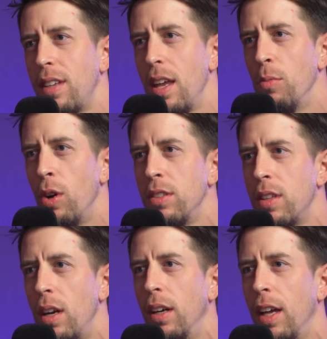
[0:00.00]
same ones
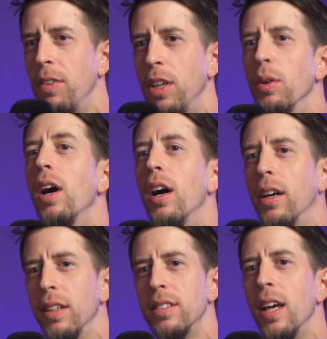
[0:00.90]
that are giving you a
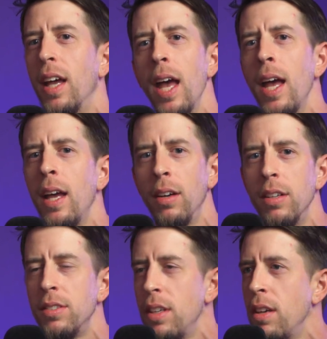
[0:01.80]
hug and saying, hey, good to see